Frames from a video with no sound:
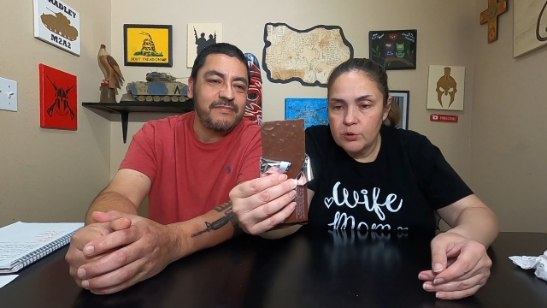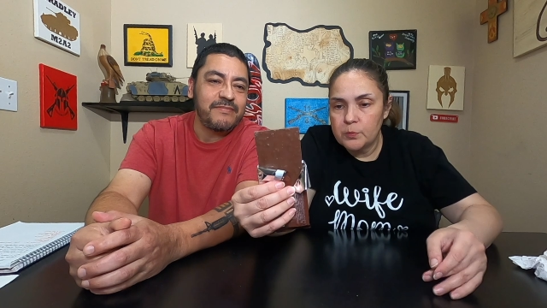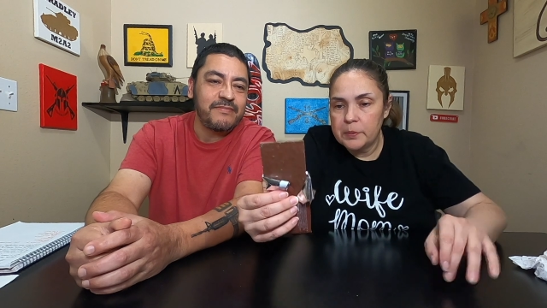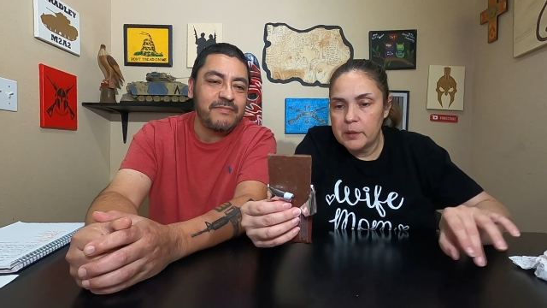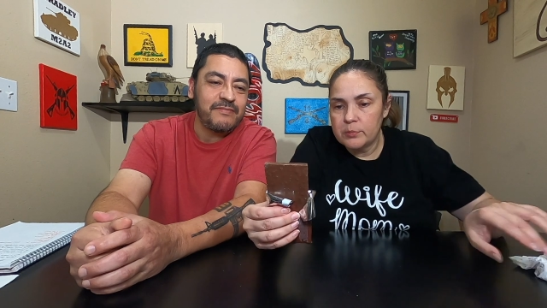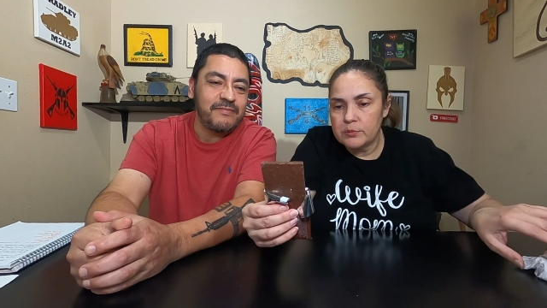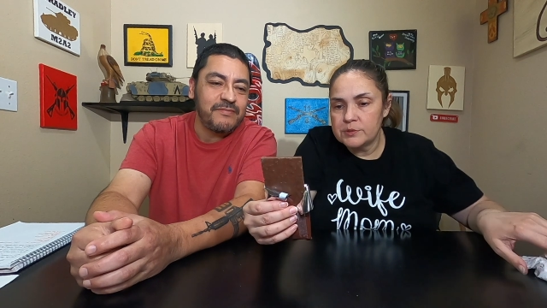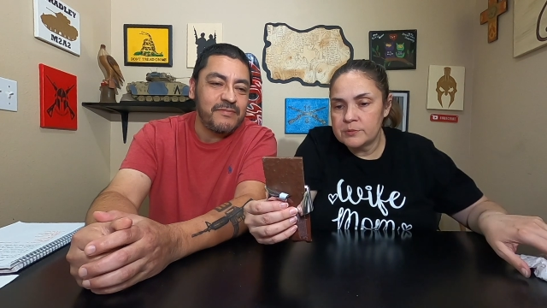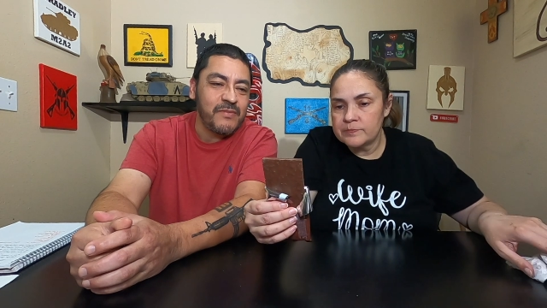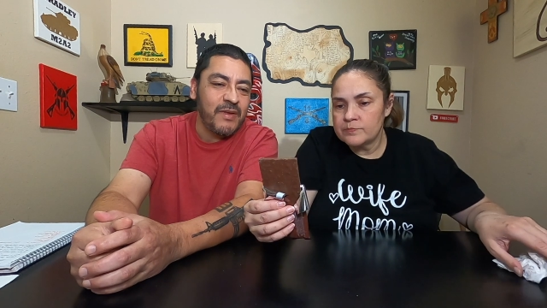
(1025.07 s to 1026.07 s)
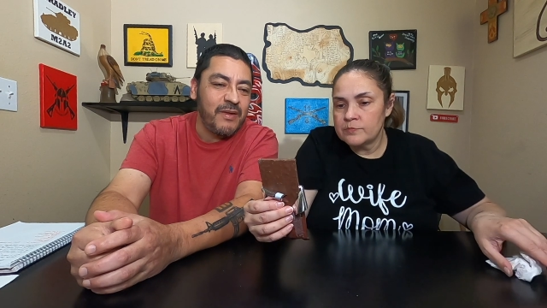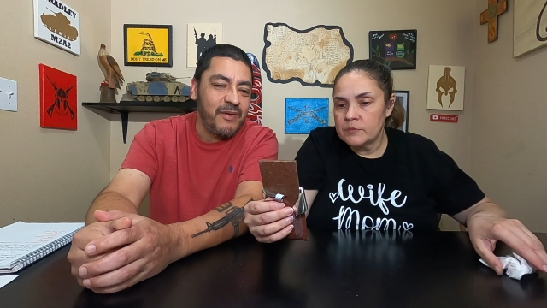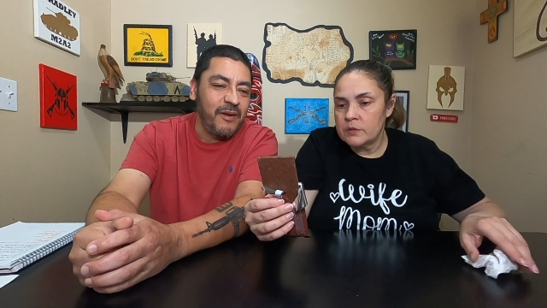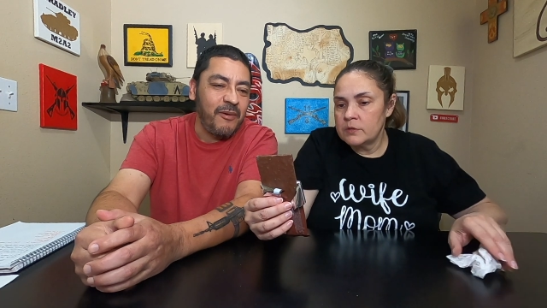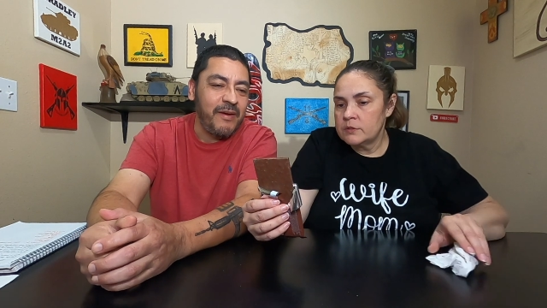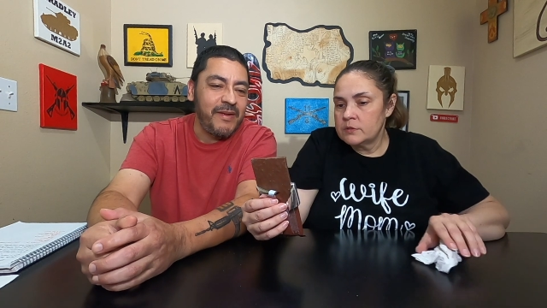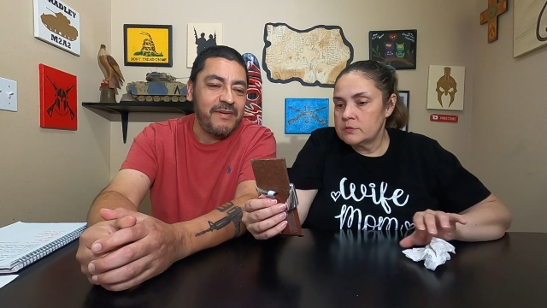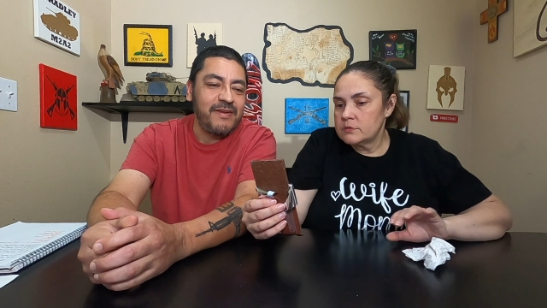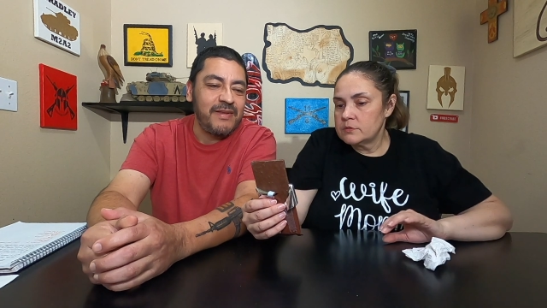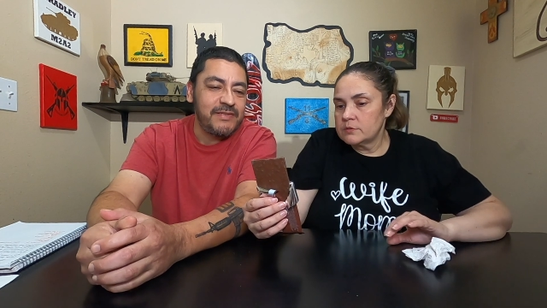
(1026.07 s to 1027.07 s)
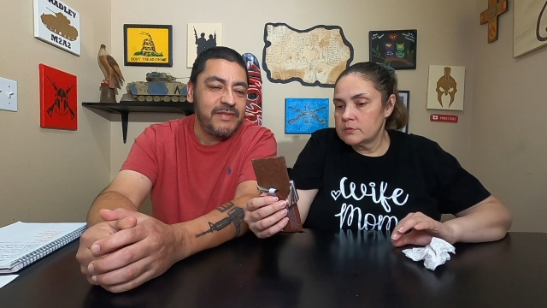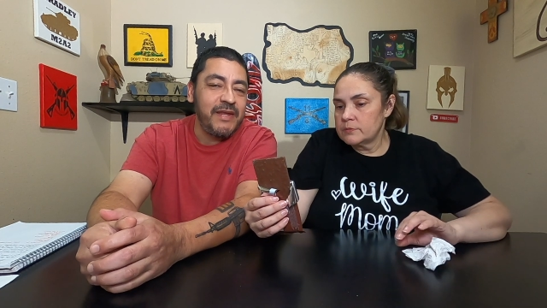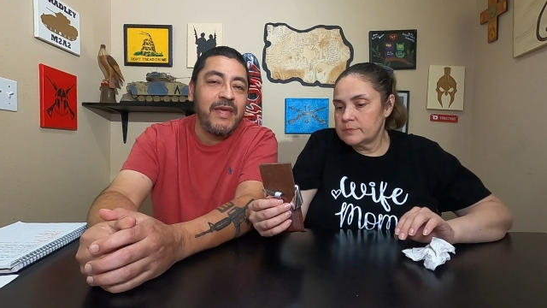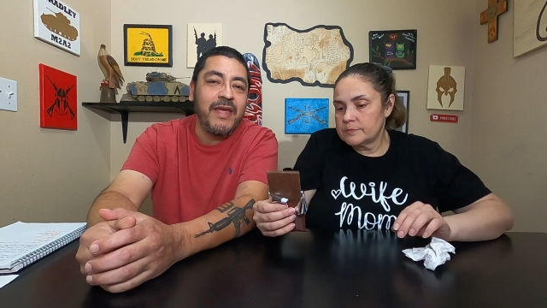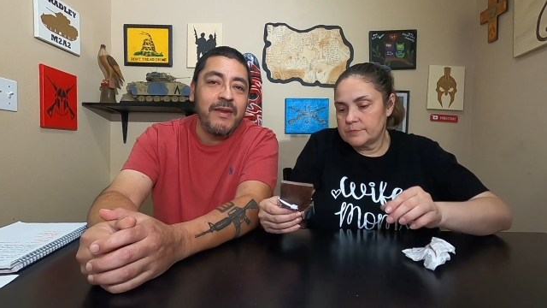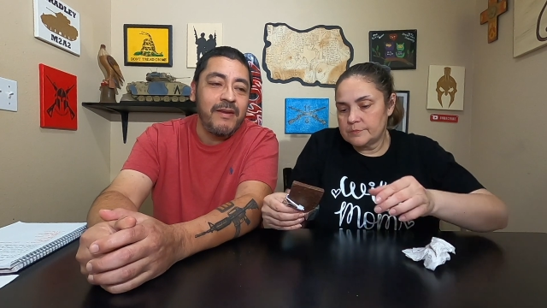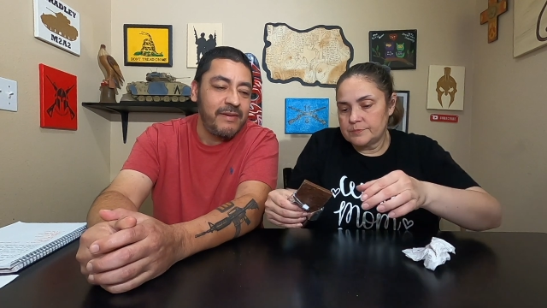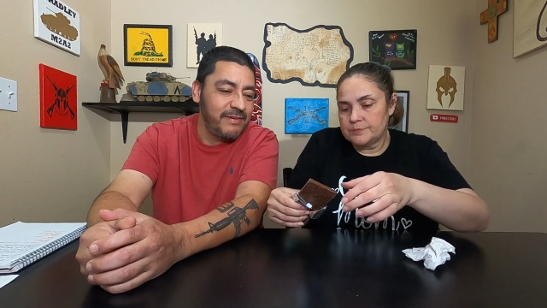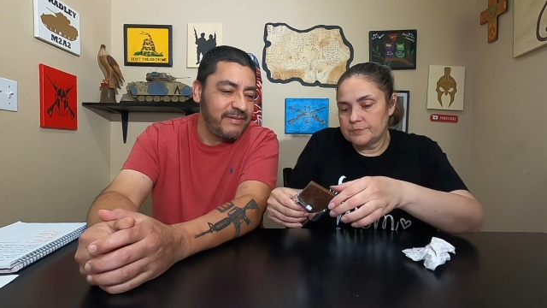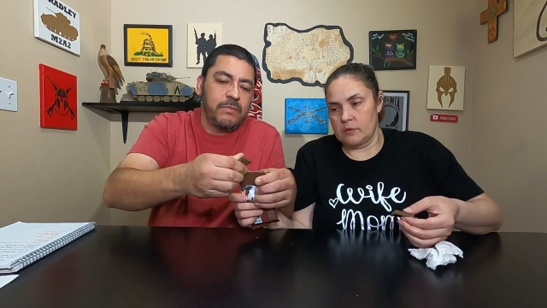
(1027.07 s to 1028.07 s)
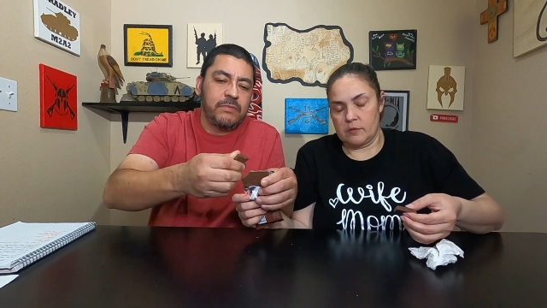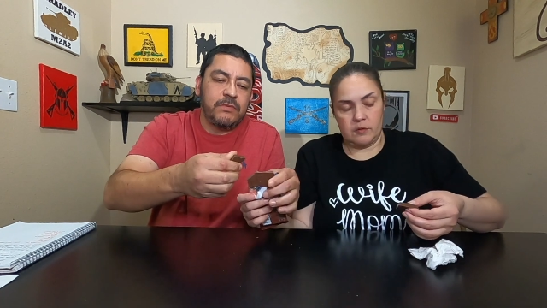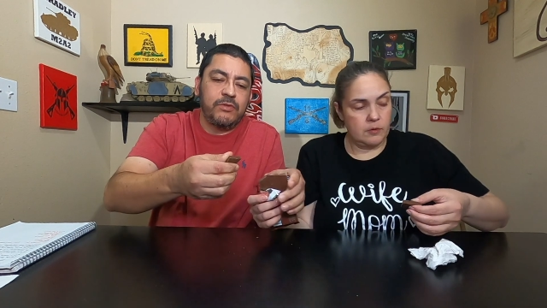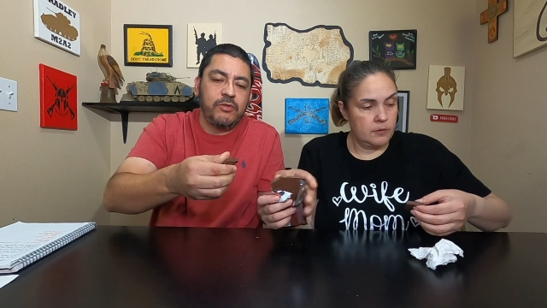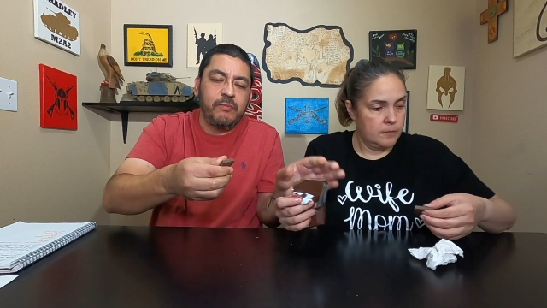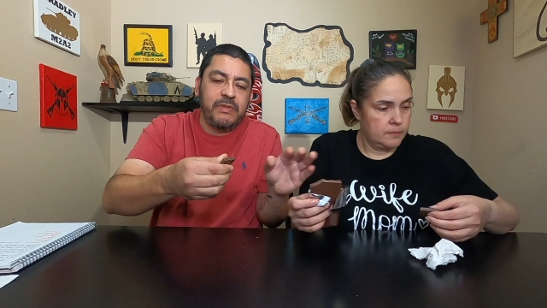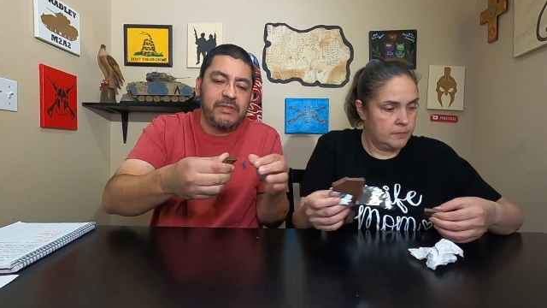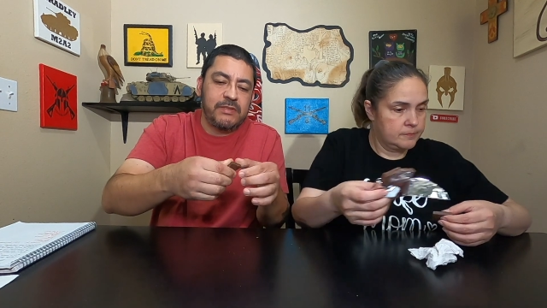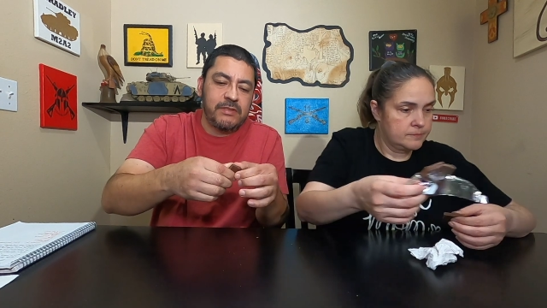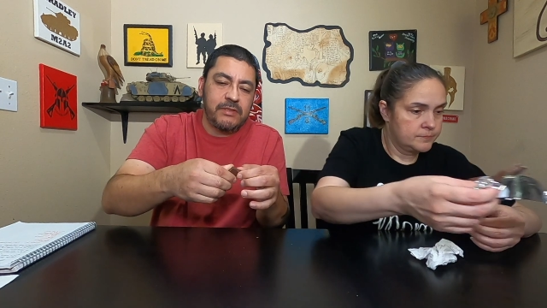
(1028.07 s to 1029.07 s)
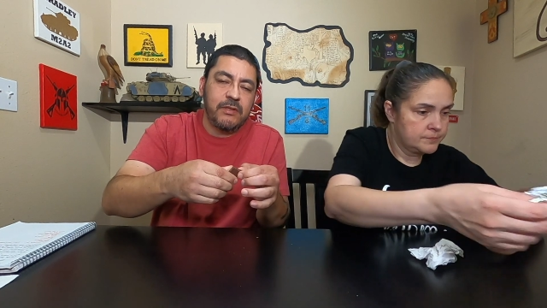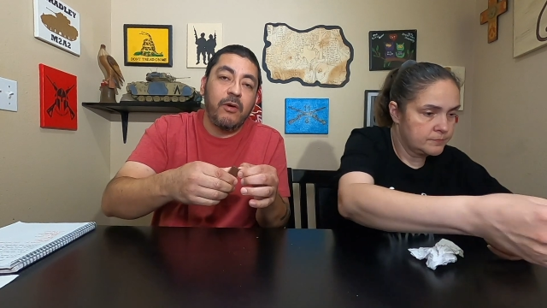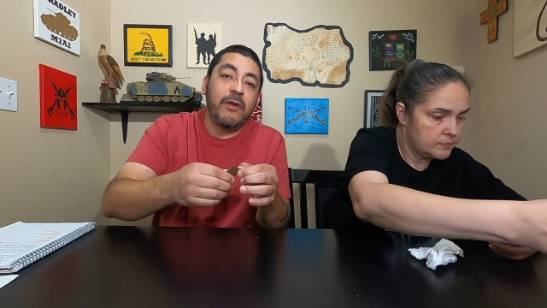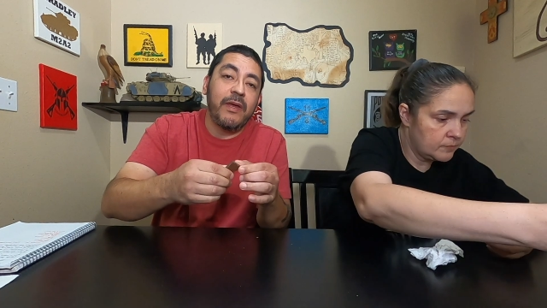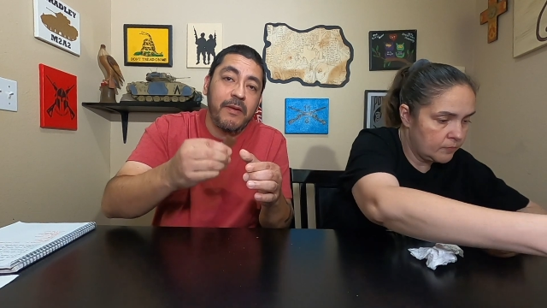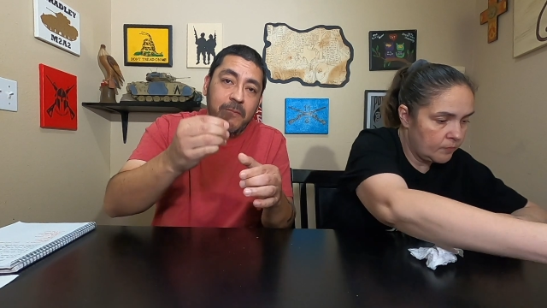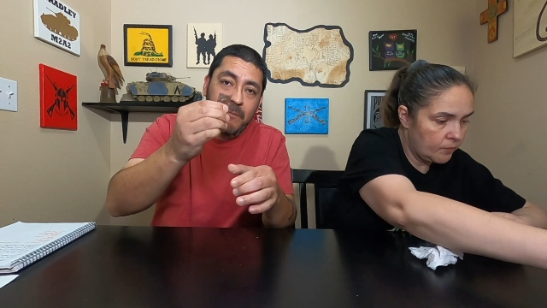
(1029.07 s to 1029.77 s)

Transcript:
Speaker 1: pebbles.
Speaker 2: All right, let's so. dig in. Okay. Two pieces. Okay.